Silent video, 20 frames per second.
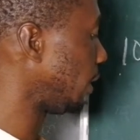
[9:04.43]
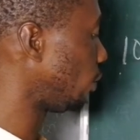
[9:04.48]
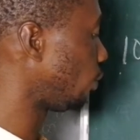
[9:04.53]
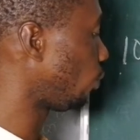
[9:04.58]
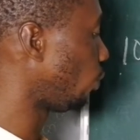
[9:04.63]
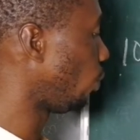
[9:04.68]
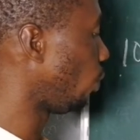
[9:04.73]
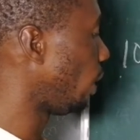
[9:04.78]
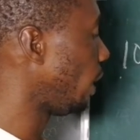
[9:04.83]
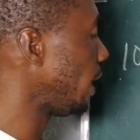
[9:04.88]

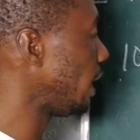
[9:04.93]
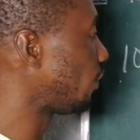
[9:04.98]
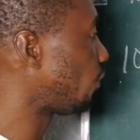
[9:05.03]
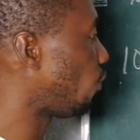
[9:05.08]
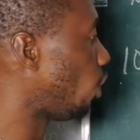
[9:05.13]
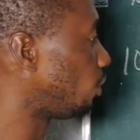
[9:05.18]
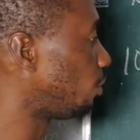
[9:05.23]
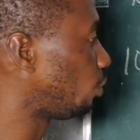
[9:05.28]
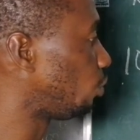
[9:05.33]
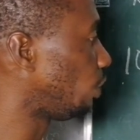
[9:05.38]
So it
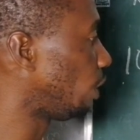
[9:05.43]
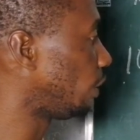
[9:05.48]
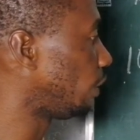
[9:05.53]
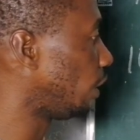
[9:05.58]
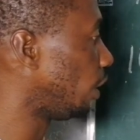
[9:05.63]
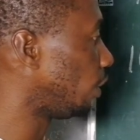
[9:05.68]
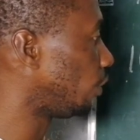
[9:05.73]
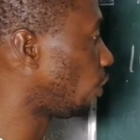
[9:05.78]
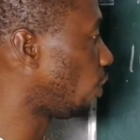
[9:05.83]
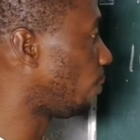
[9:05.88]
falls between
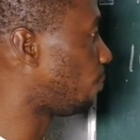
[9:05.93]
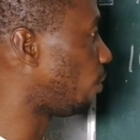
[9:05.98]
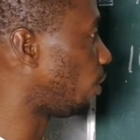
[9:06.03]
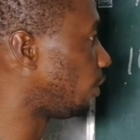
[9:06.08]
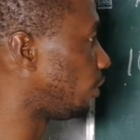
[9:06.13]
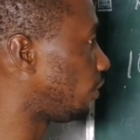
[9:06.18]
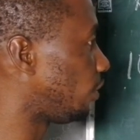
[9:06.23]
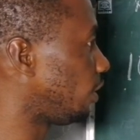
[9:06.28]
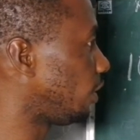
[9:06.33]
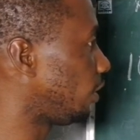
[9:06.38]

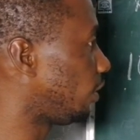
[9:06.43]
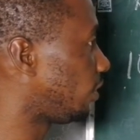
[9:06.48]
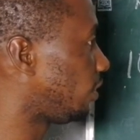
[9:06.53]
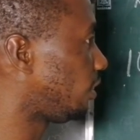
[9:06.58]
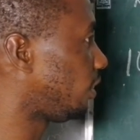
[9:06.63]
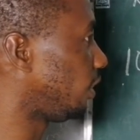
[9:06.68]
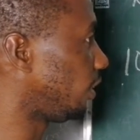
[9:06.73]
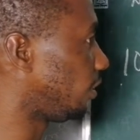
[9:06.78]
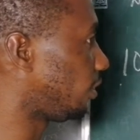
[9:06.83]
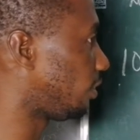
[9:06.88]

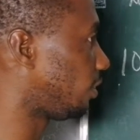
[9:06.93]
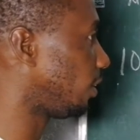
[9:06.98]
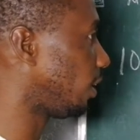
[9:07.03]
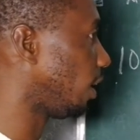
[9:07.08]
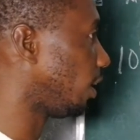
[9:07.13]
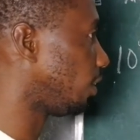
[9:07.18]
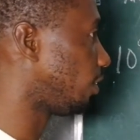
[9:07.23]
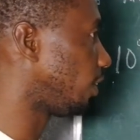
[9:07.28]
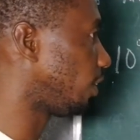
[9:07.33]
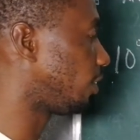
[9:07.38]

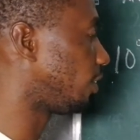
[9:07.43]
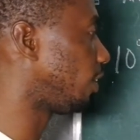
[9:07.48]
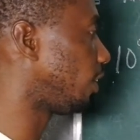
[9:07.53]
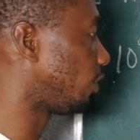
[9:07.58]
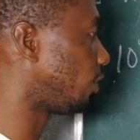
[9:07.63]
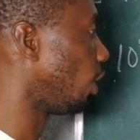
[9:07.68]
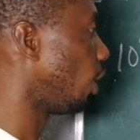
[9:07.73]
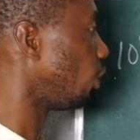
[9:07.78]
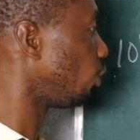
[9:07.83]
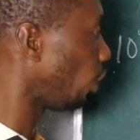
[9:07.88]

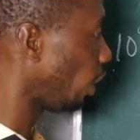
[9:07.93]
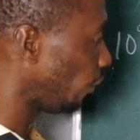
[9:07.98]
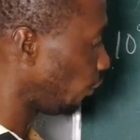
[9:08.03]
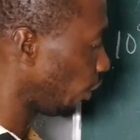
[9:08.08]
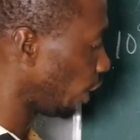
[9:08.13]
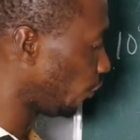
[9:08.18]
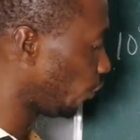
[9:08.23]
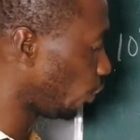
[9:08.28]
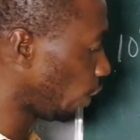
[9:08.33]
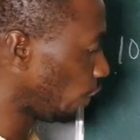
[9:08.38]
0.6666. So
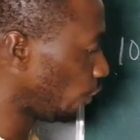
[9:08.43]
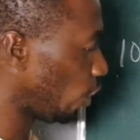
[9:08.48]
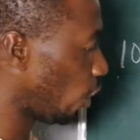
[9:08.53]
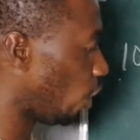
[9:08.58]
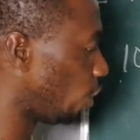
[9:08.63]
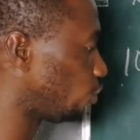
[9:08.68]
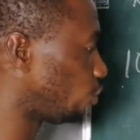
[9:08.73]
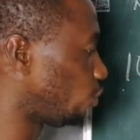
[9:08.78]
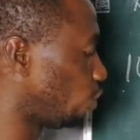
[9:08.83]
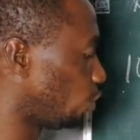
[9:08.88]
even if you don't
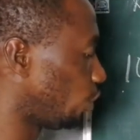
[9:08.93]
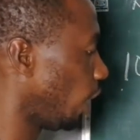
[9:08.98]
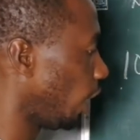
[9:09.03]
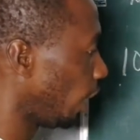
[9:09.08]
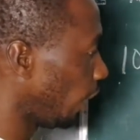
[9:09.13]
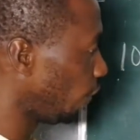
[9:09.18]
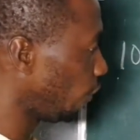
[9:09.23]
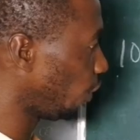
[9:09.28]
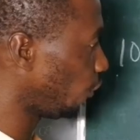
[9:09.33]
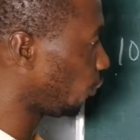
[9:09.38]
want to go,
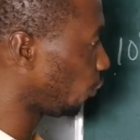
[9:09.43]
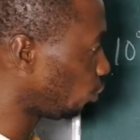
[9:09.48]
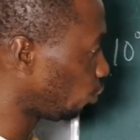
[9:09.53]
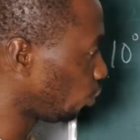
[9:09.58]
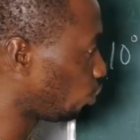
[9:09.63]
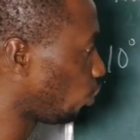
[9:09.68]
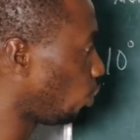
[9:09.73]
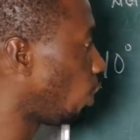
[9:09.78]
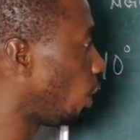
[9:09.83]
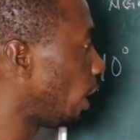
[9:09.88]
even if you do
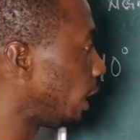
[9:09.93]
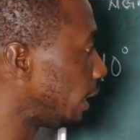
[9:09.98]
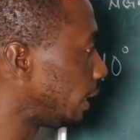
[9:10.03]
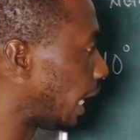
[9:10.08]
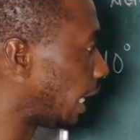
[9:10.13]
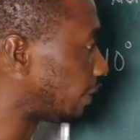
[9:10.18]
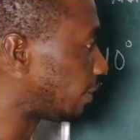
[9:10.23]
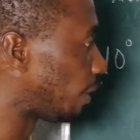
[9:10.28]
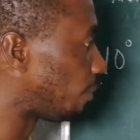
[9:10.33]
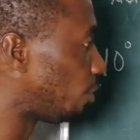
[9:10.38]
so,
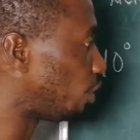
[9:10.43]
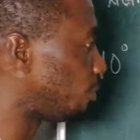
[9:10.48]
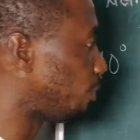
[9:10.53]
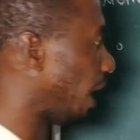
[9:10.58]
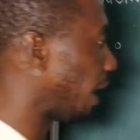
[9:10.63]
the answer must be